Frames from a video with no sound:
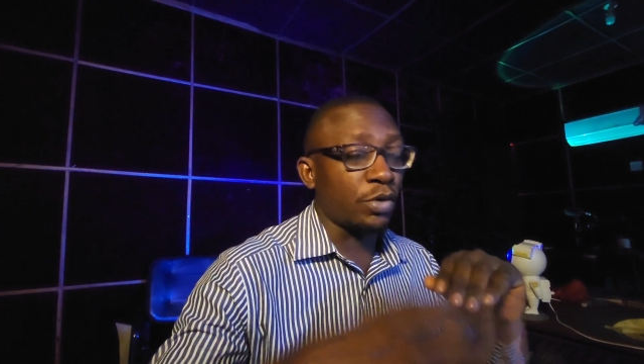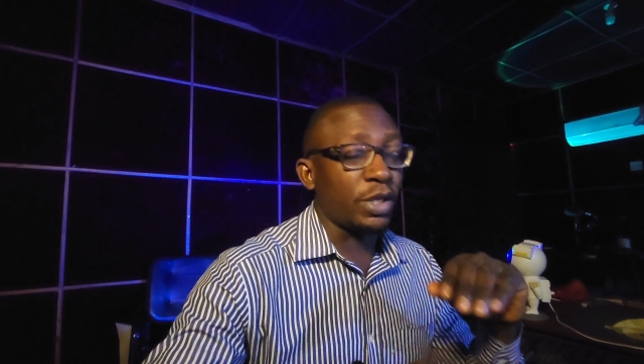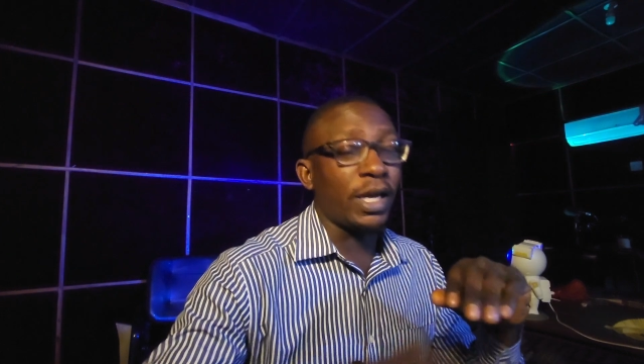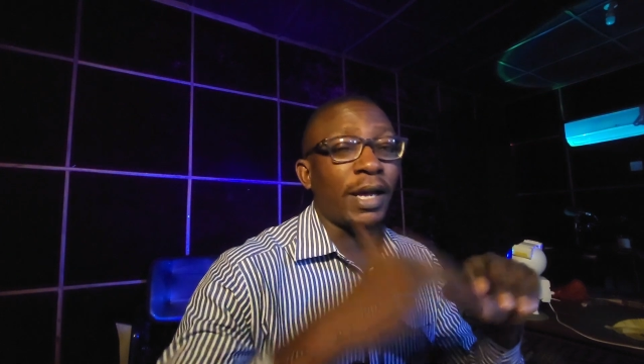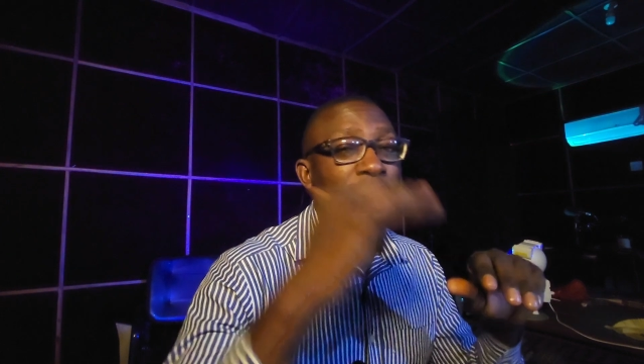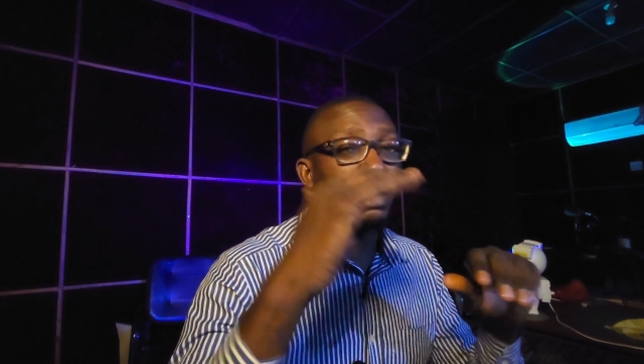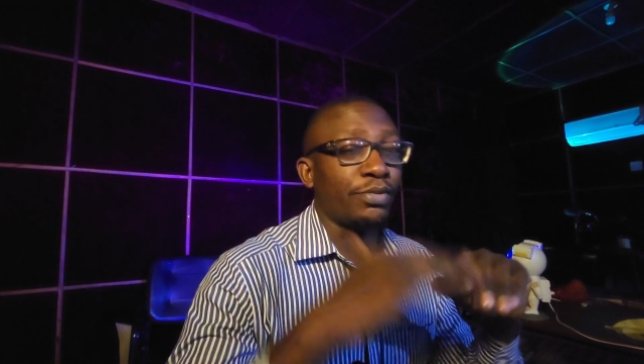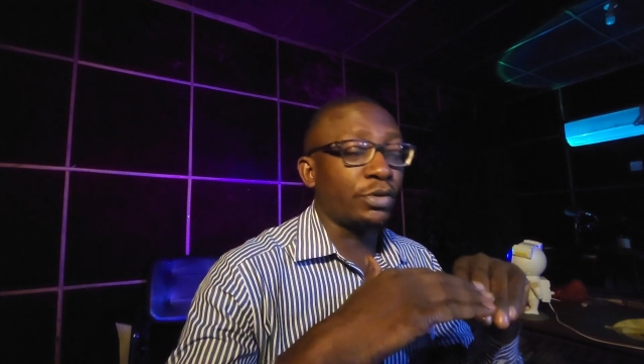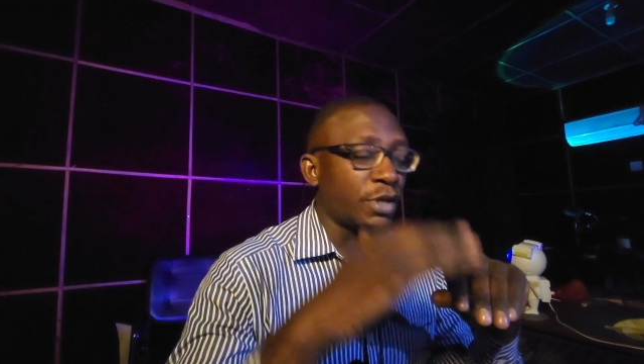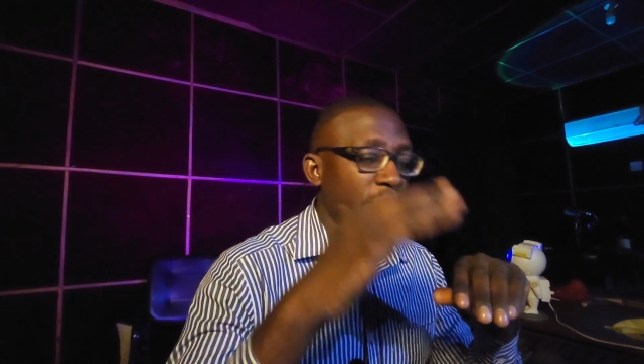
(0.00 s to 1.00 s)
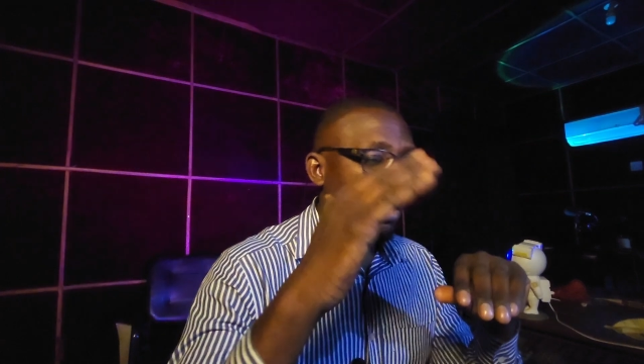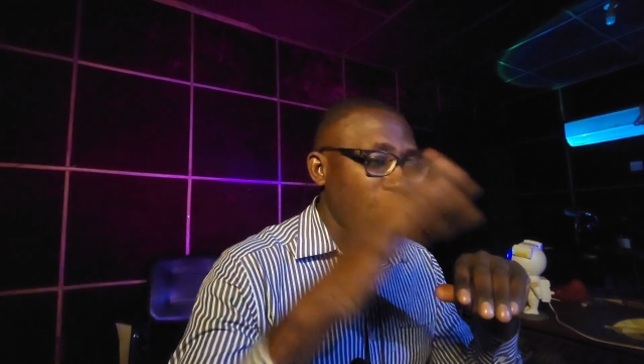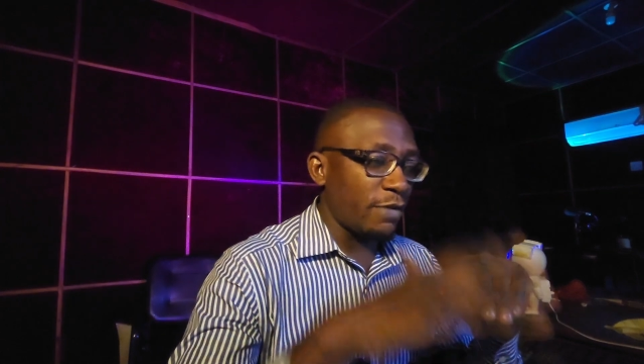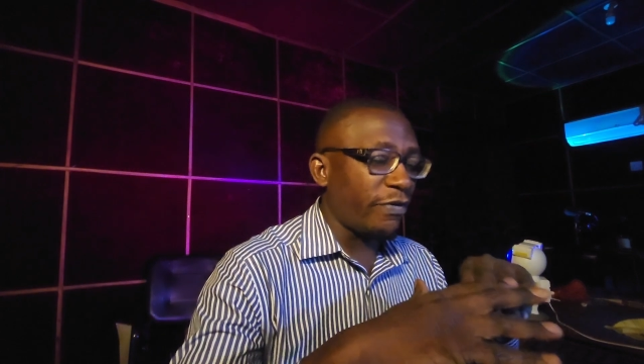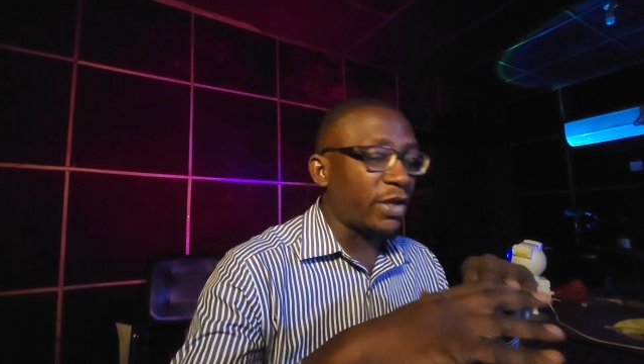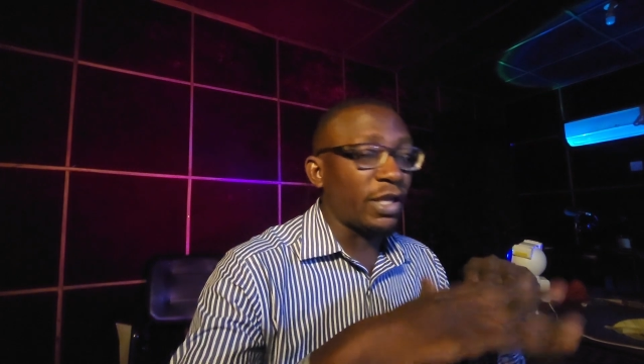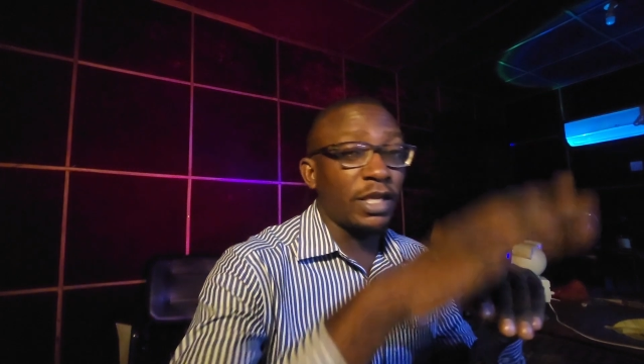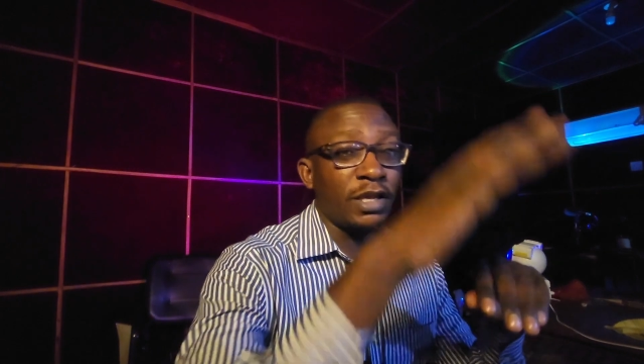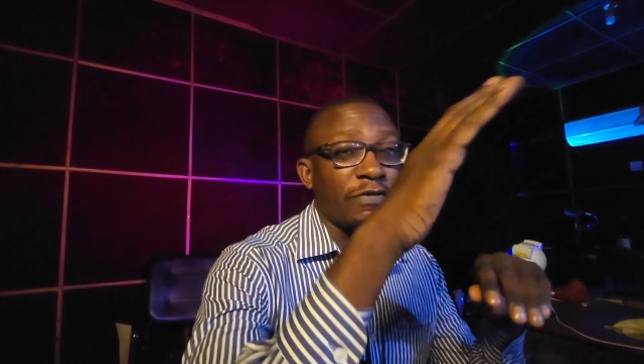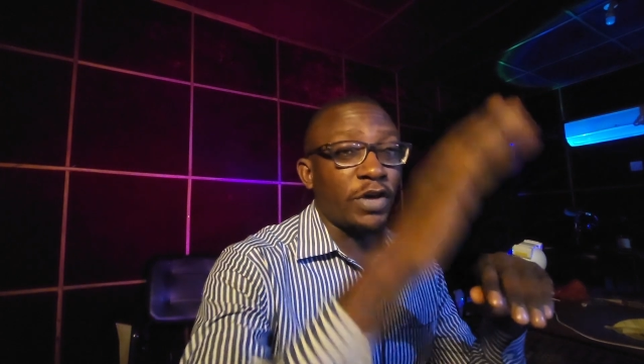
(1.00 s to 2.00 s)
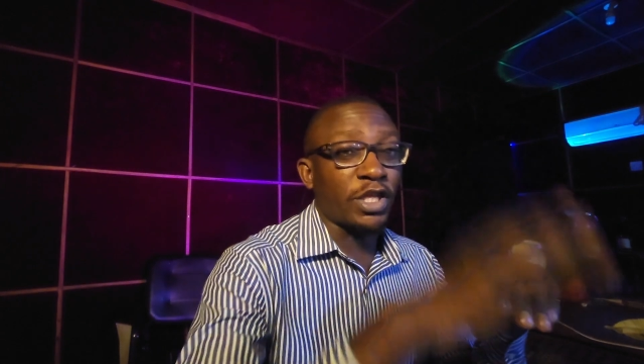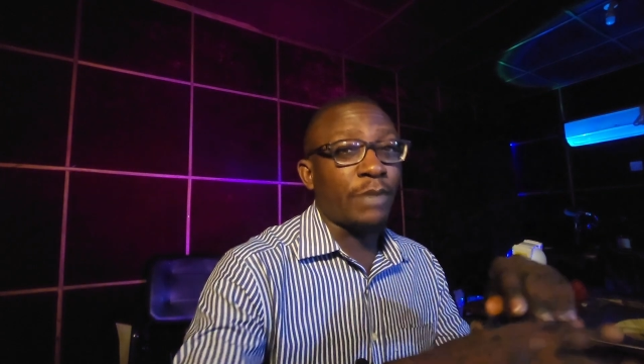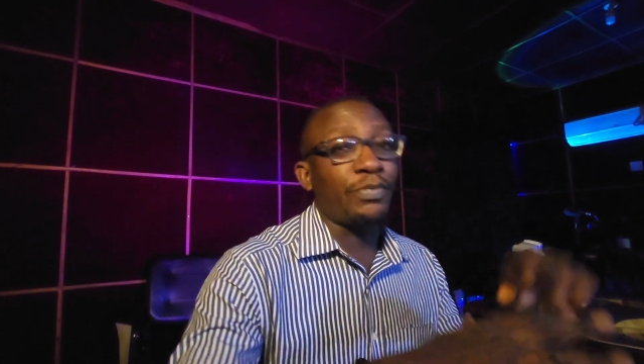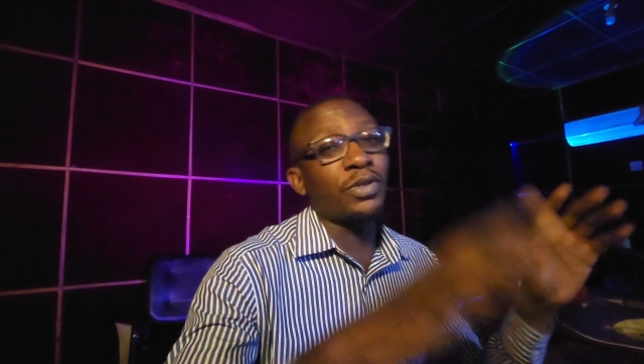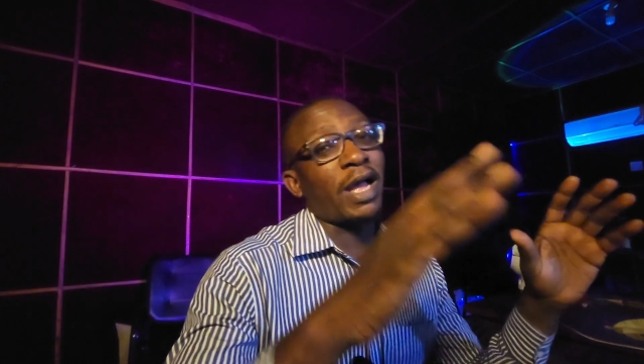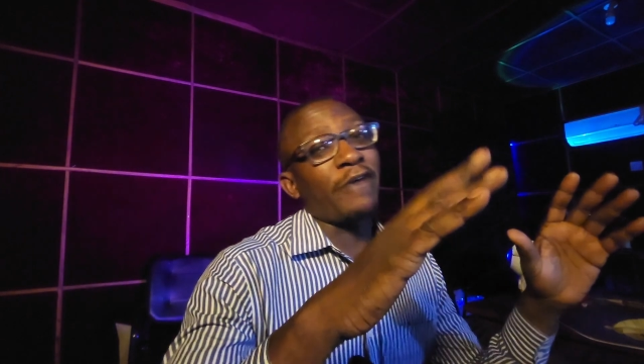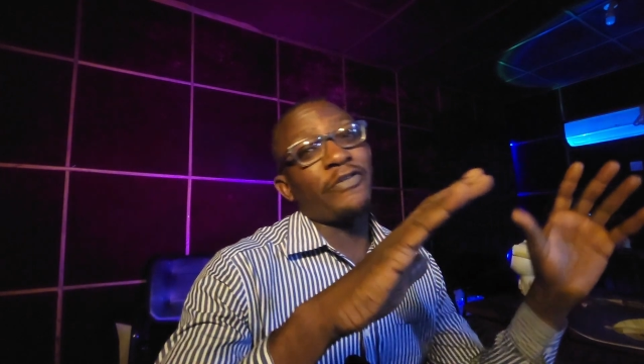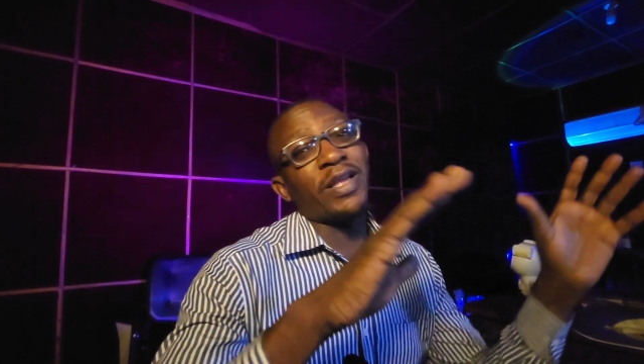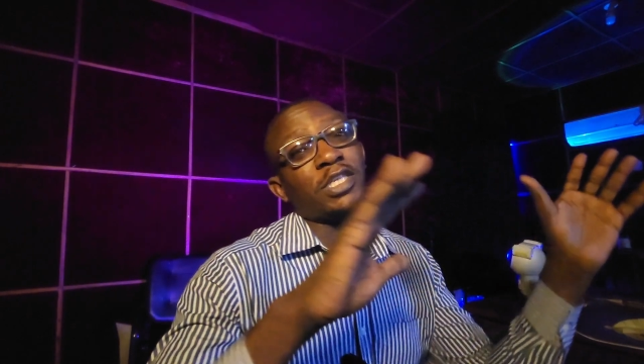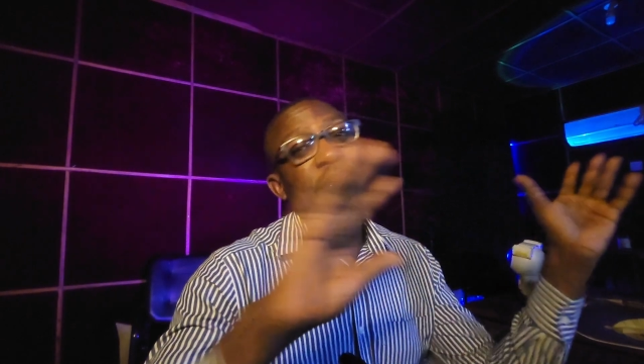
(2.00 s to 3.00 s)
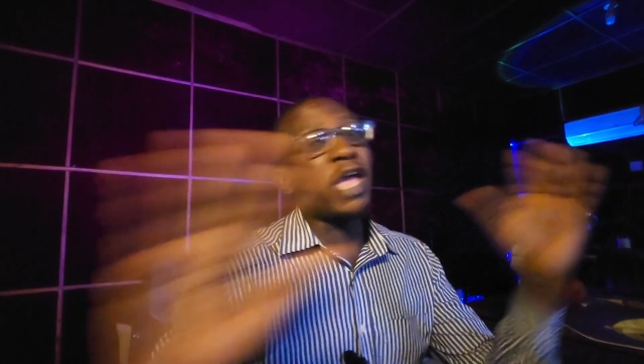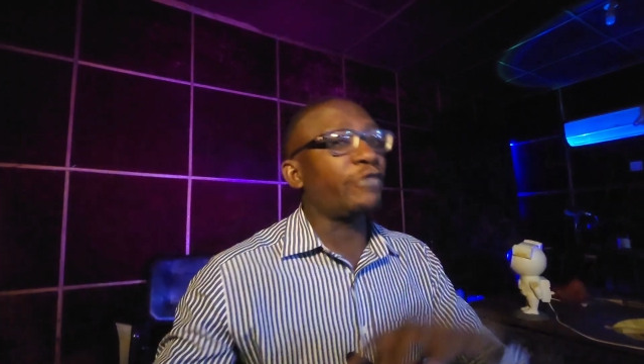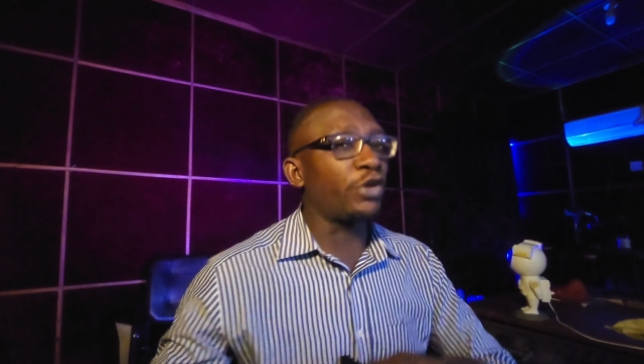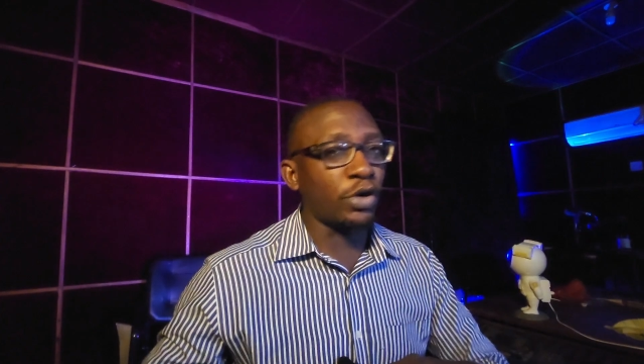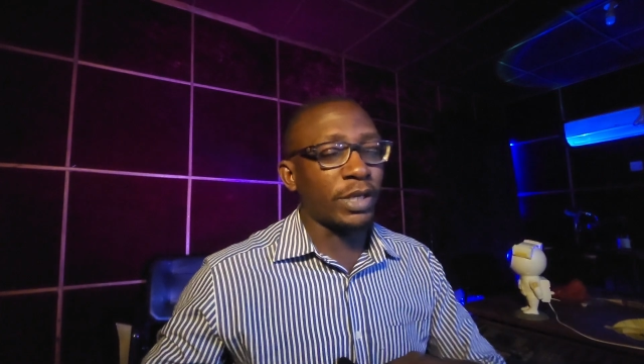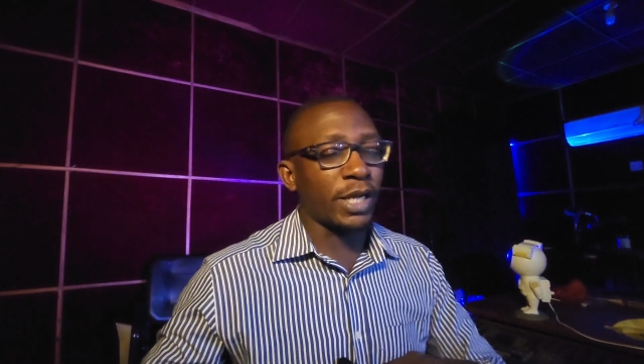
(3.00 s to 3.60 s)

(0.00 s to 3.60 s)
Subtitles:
But here I can put effect. Any effect that I put affects every